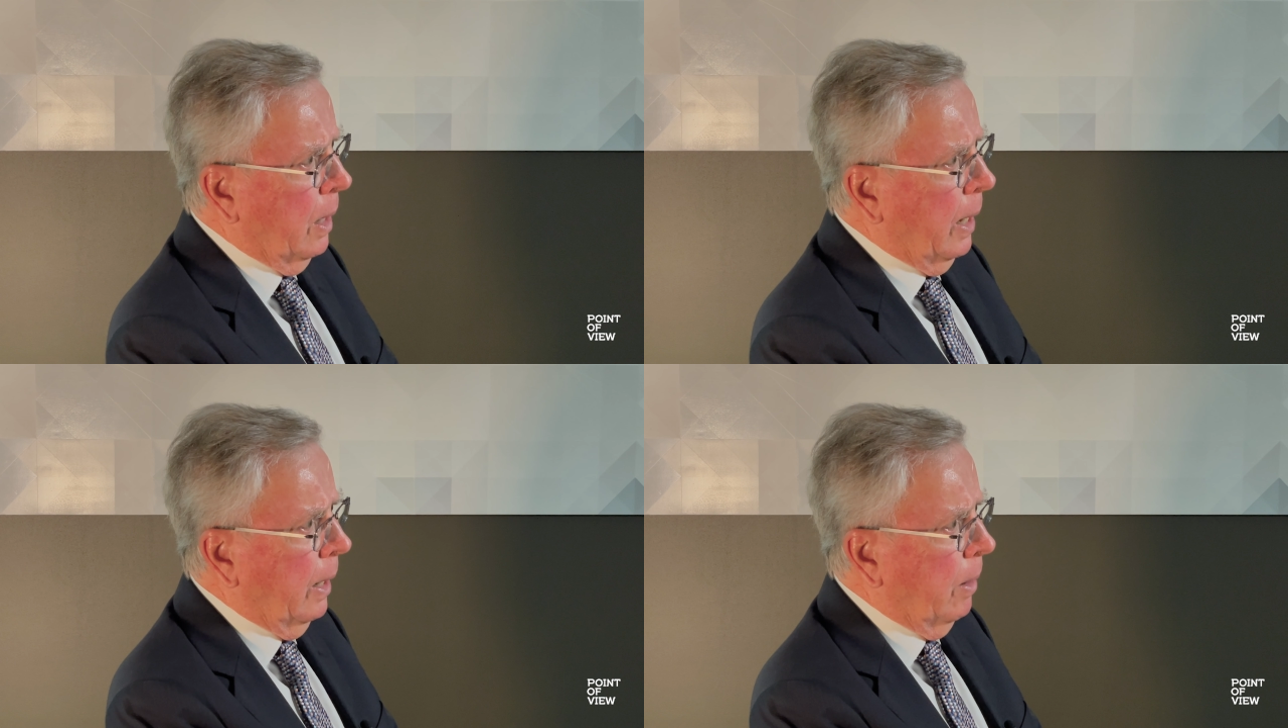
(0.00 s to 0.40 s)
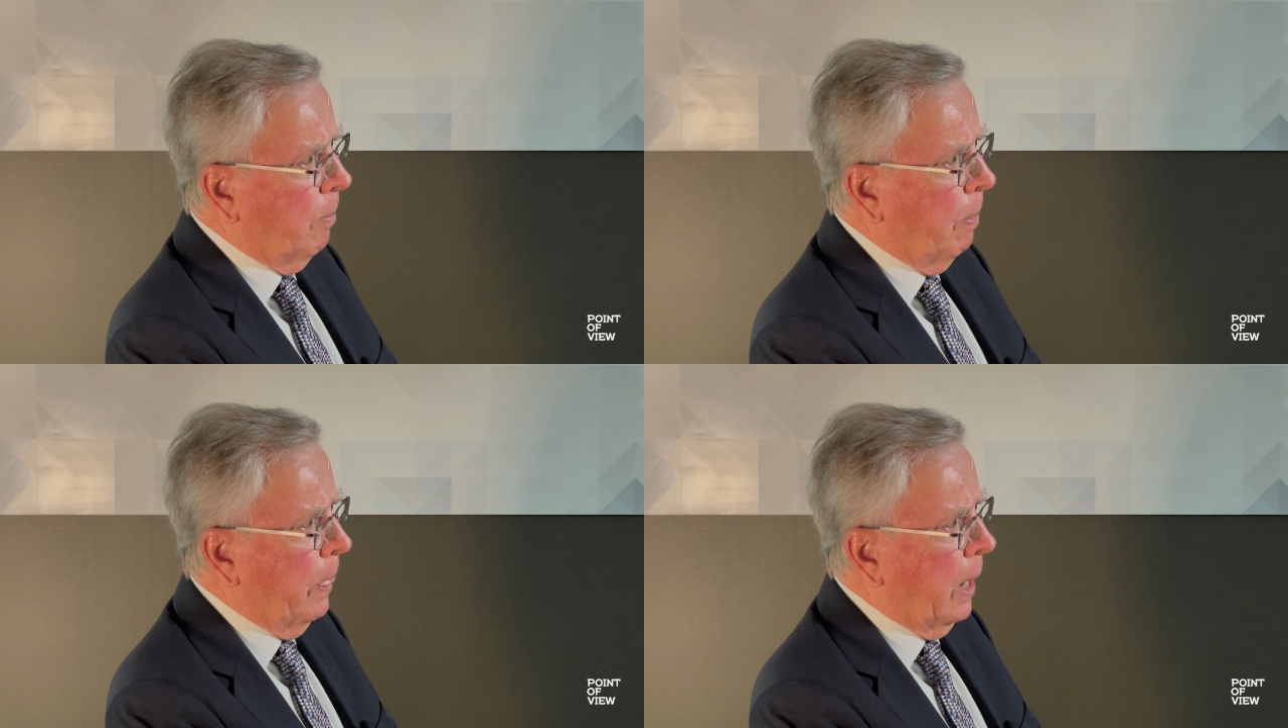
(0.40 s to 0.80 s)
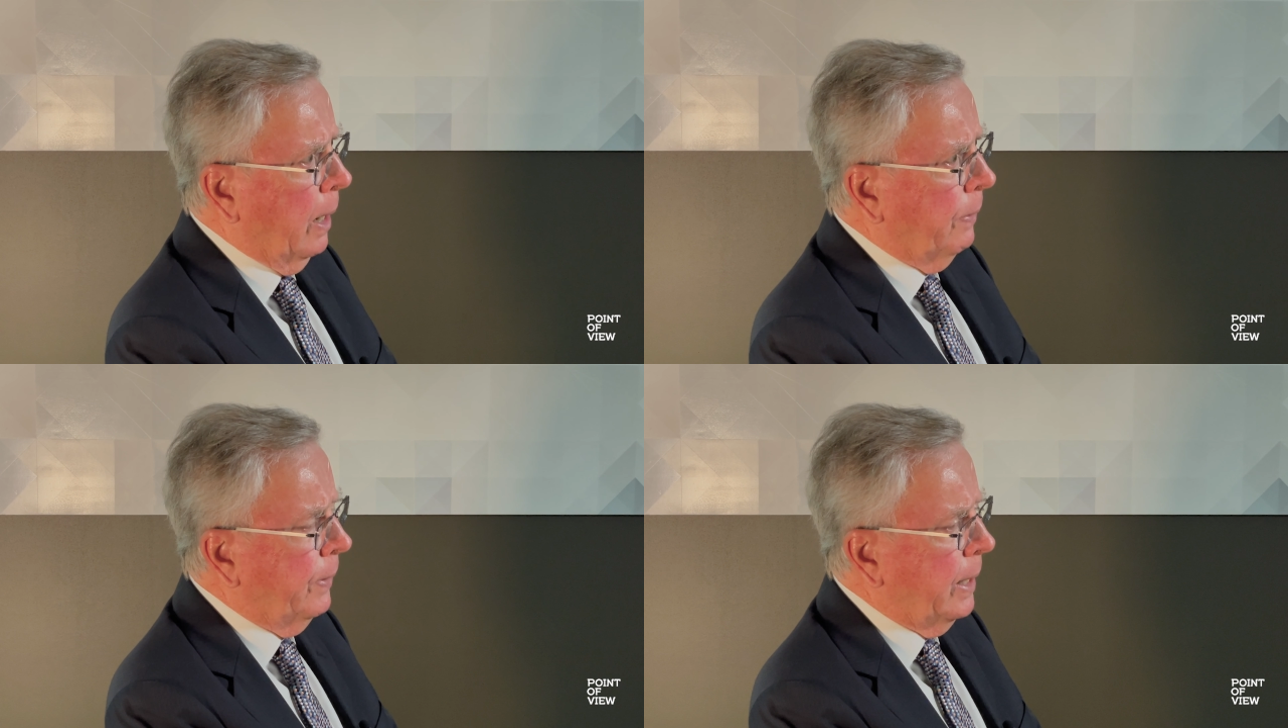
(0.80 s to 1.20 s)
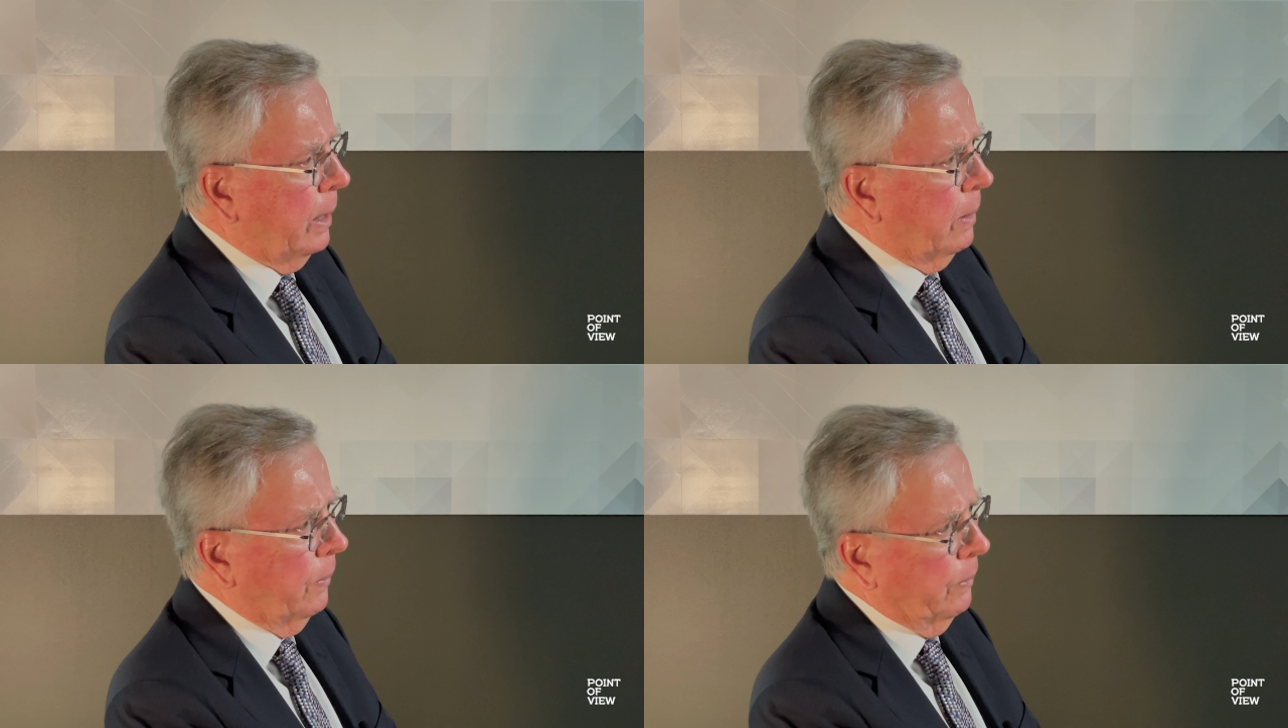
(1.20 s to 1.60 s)
I
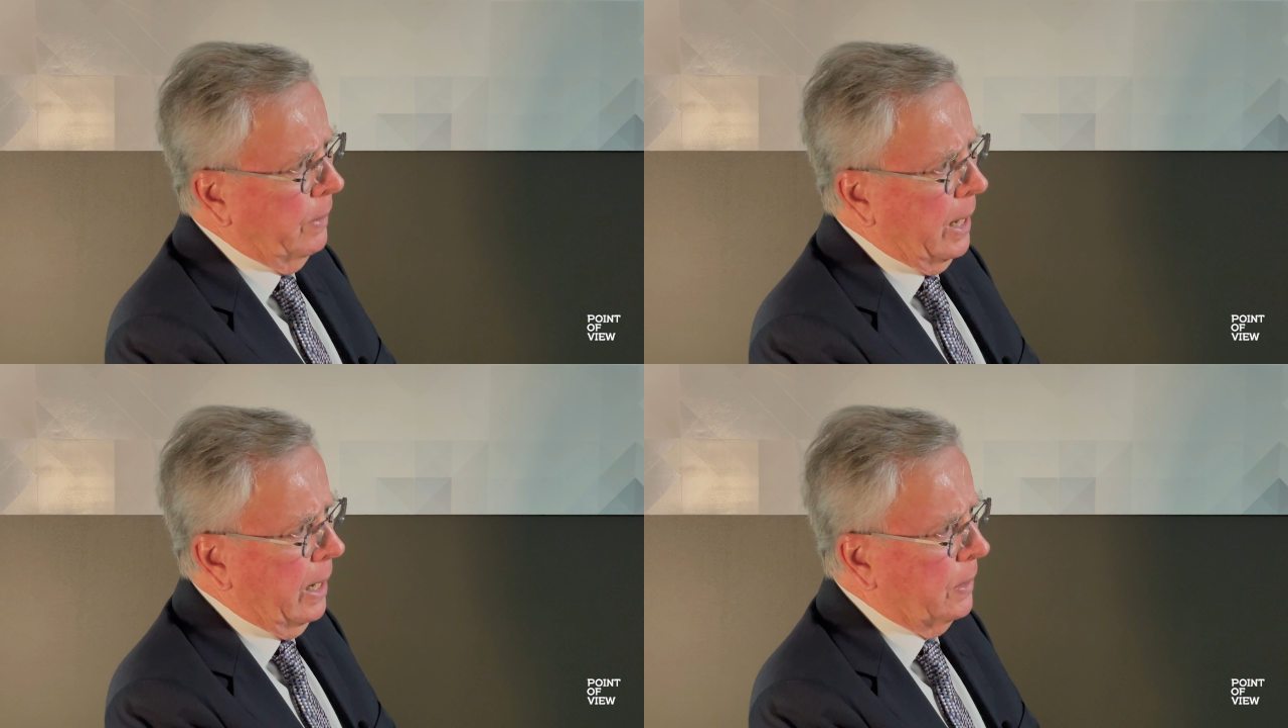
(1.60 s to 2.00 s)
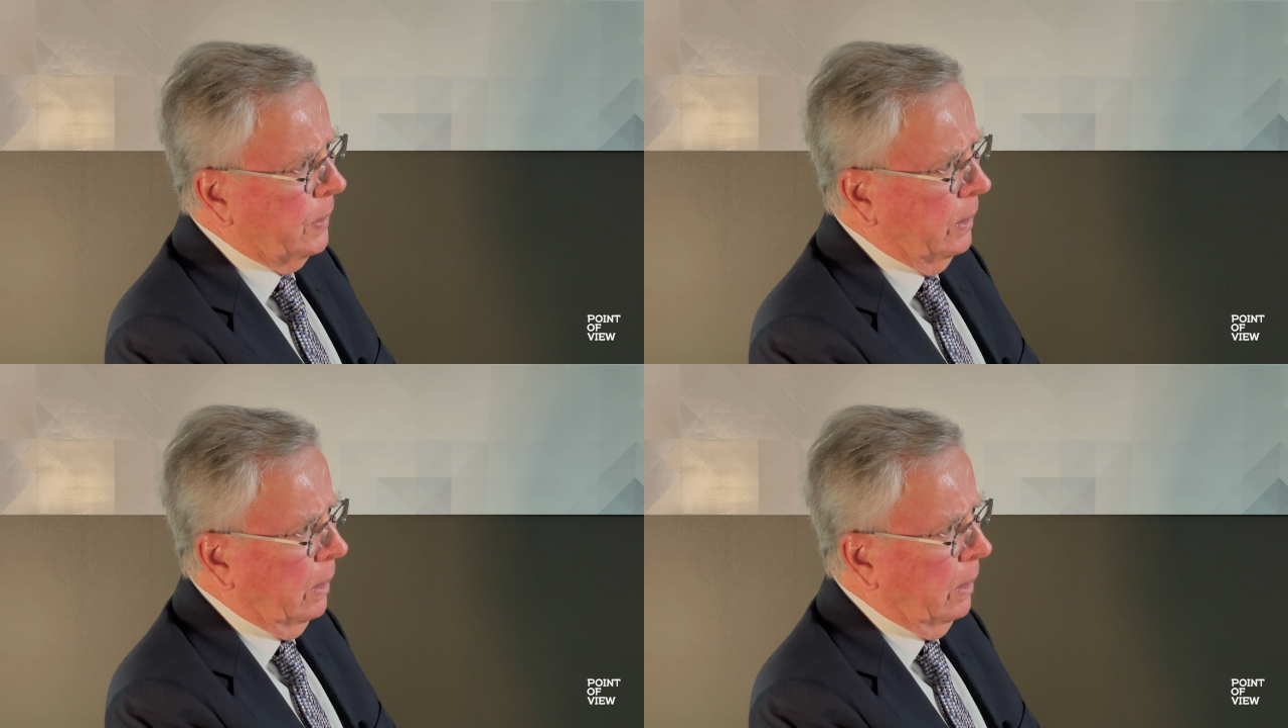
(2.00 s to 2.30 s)
think that